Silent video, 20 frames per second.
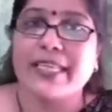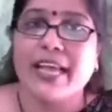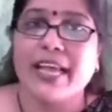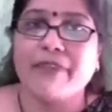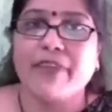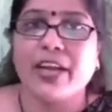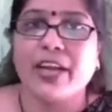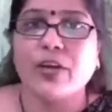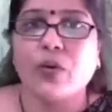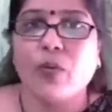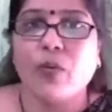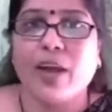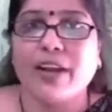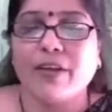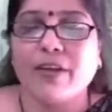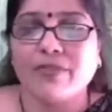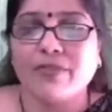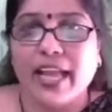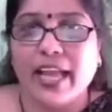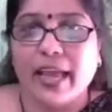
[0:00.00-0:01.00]
I went to one
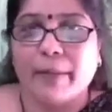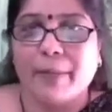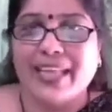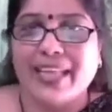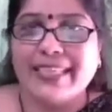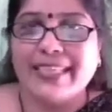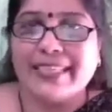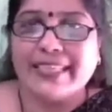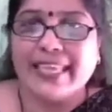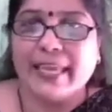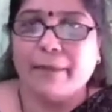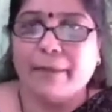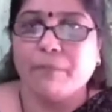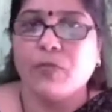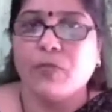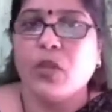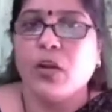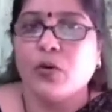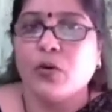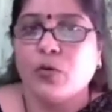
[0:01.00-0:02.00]
of the MNC
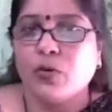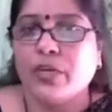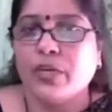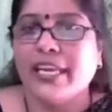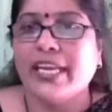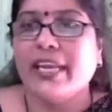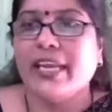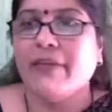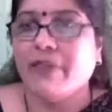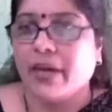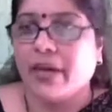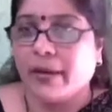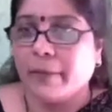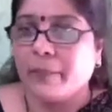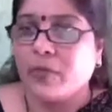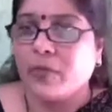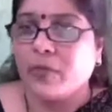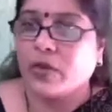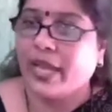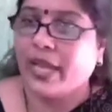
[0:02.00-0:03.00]
to deliver.
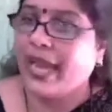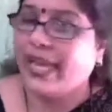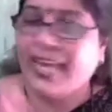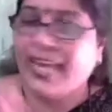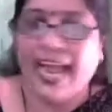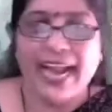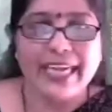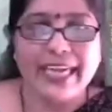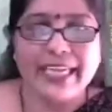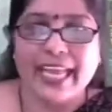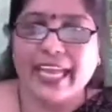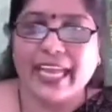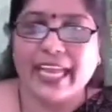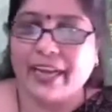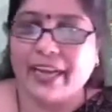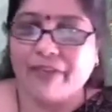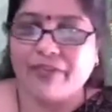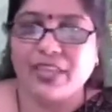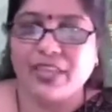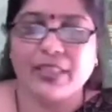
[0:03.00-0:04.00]
Okay, and I had taken
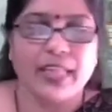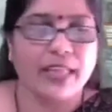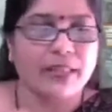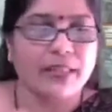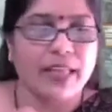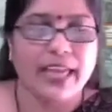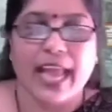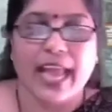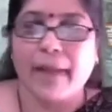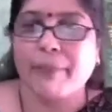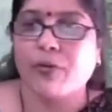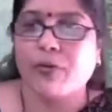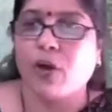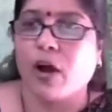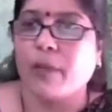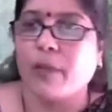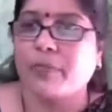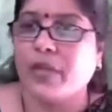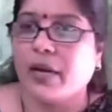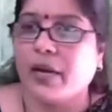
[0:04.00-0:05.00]
everything, the
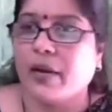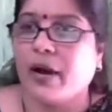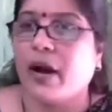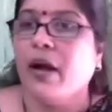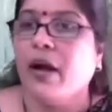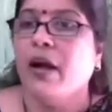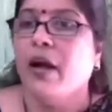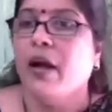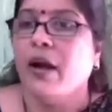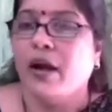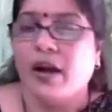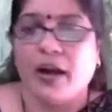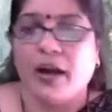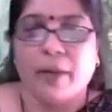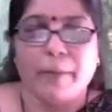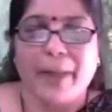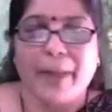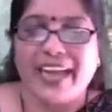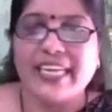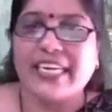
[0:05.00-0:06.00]
laptop, the uh,
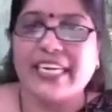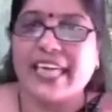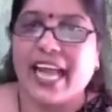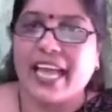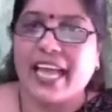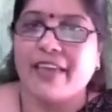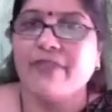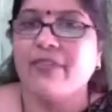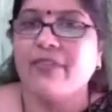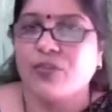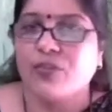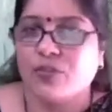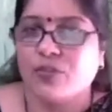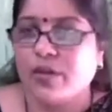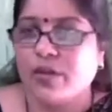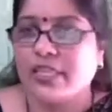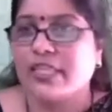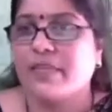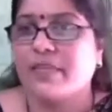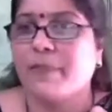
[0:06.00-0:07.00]
pen drive, so
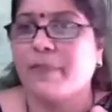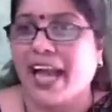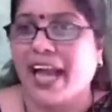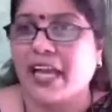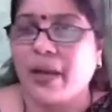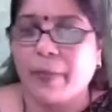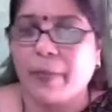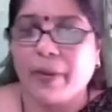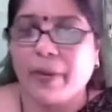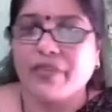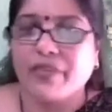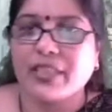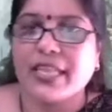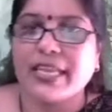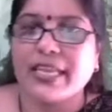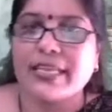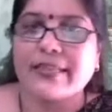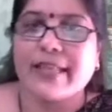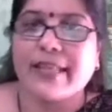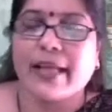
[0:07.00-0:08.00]
it's backup,
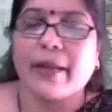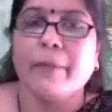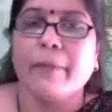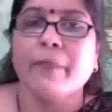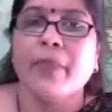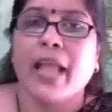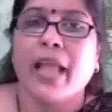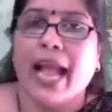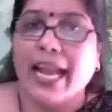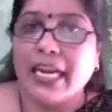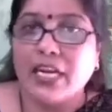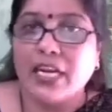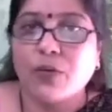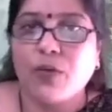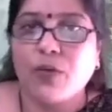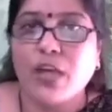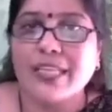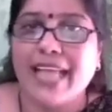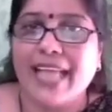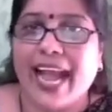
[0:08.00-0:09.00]
everything is there and it
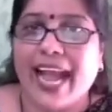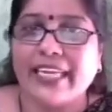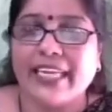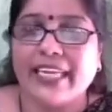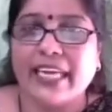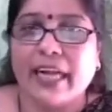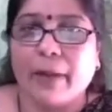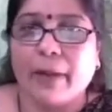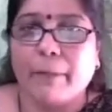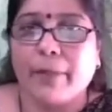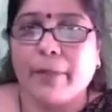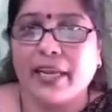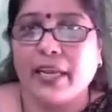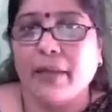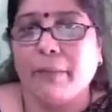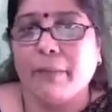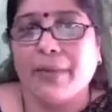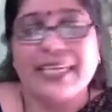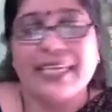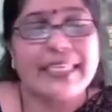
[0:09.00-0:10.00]
was IT
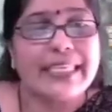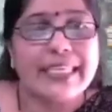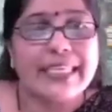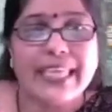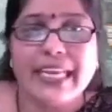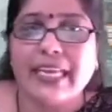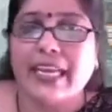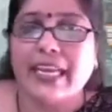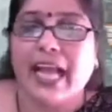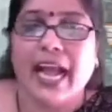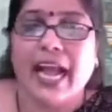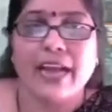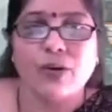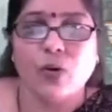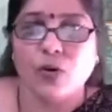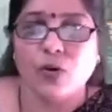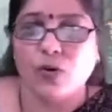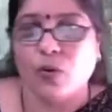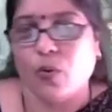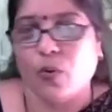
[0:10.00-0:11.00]
company, but still I
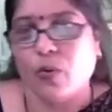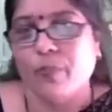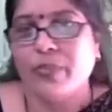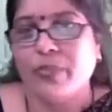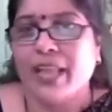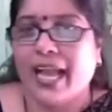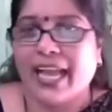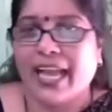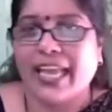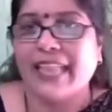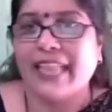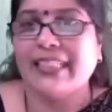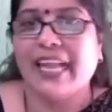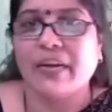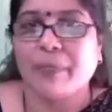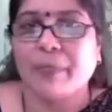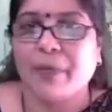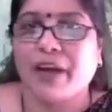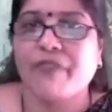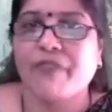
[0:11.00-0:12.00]
don't know. Again, that
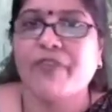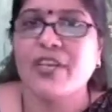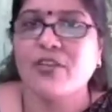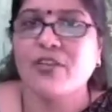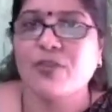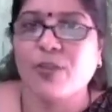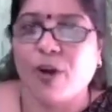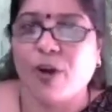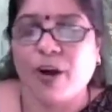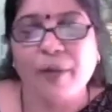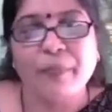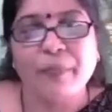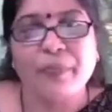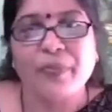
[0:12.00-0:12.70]
Murphy's law.